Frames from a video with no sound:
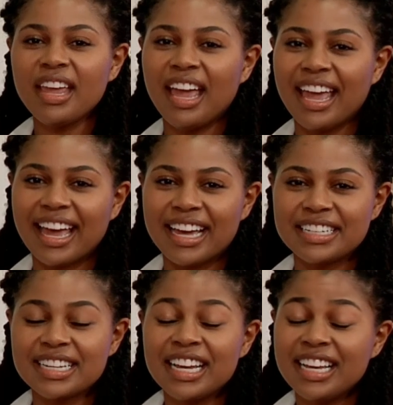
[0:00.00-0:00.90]

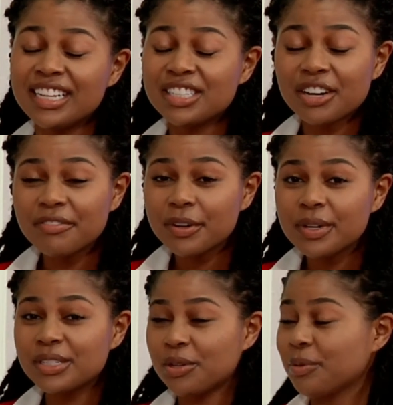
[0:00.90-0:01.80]
And it's our
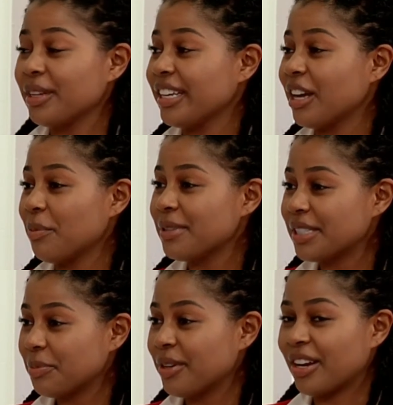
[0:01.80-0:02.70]
viewers who really help us to
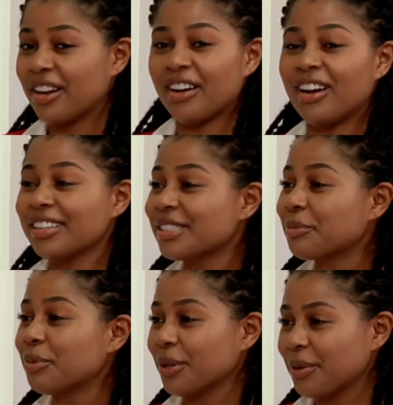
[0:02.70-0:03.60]
put on awesome
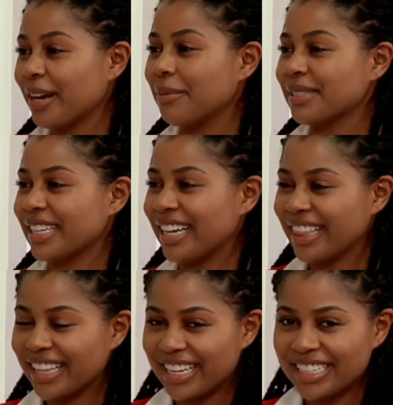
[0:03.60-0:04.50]
programs like
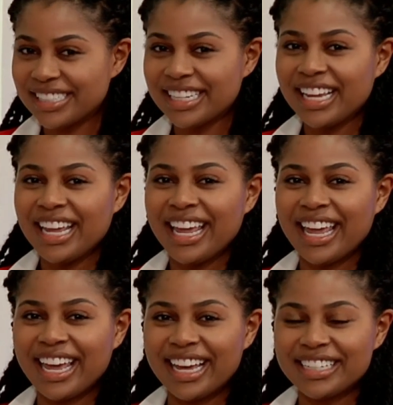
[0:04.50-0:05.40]
this.
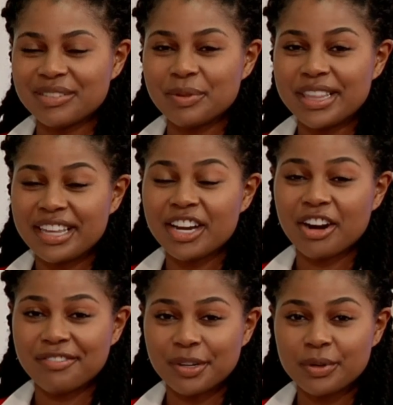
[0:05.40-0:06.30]
And we thank our
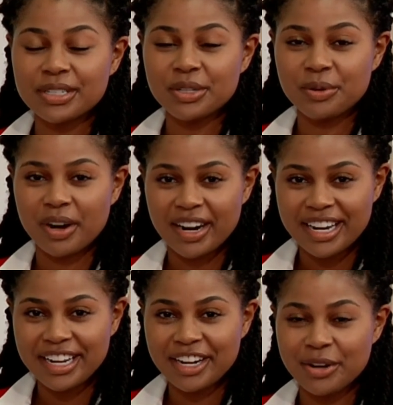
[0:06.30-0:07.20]
viewers who are in
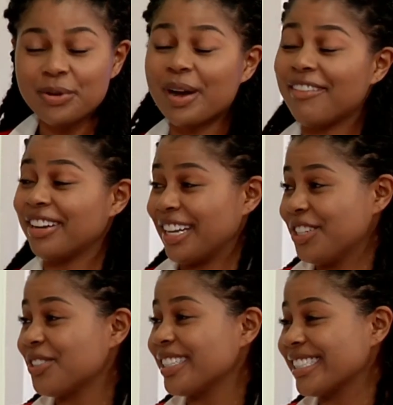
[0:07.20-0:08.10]
here who have an
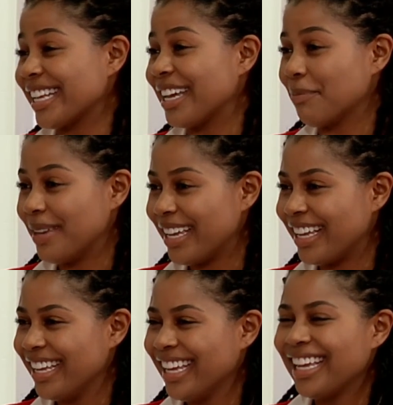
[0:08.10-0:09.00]
interest like me
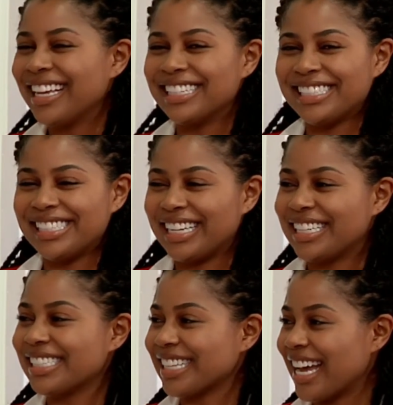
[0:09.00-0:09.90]
in seeing
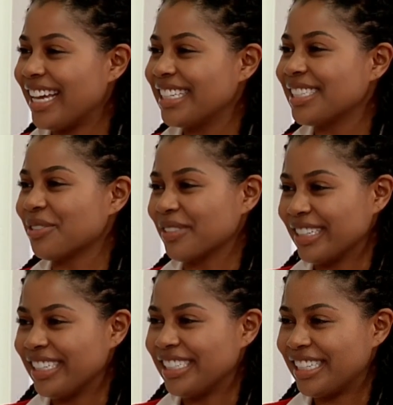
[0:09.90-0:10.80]
science and
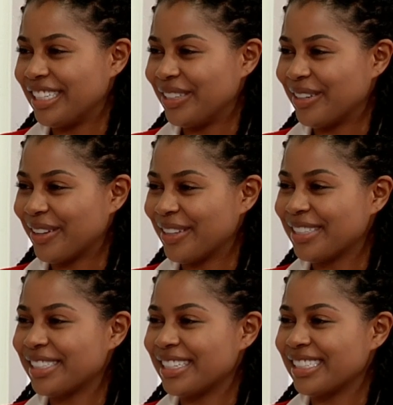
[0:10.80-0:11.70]
religion. You know,
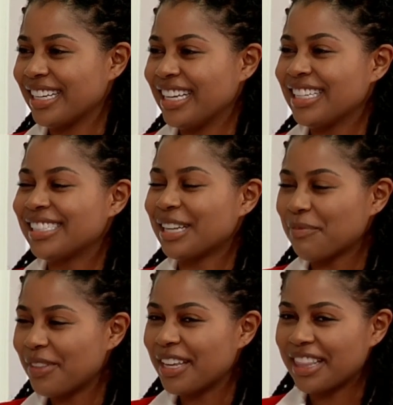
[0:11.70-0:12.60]
this is
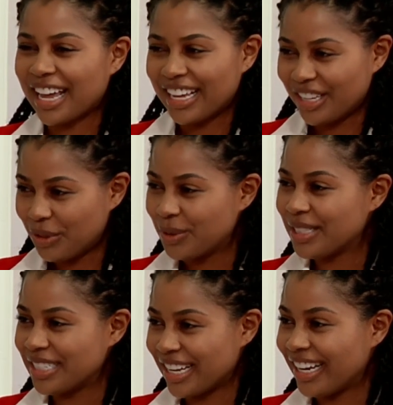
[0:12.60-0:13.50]
something that you
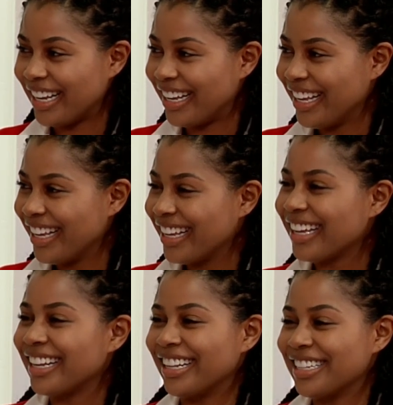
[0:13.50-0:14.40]
study,
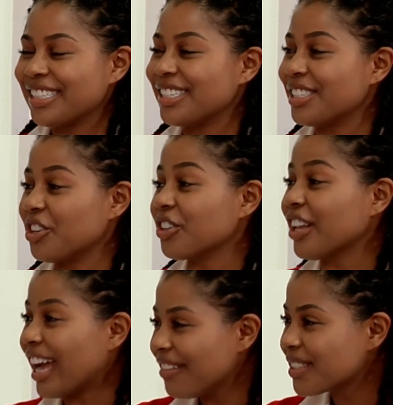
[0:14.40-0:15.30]
and this is your
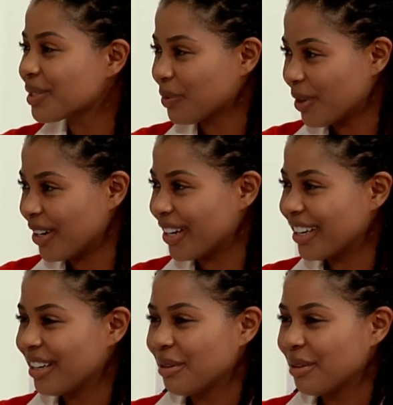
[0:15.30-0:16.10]
life's work.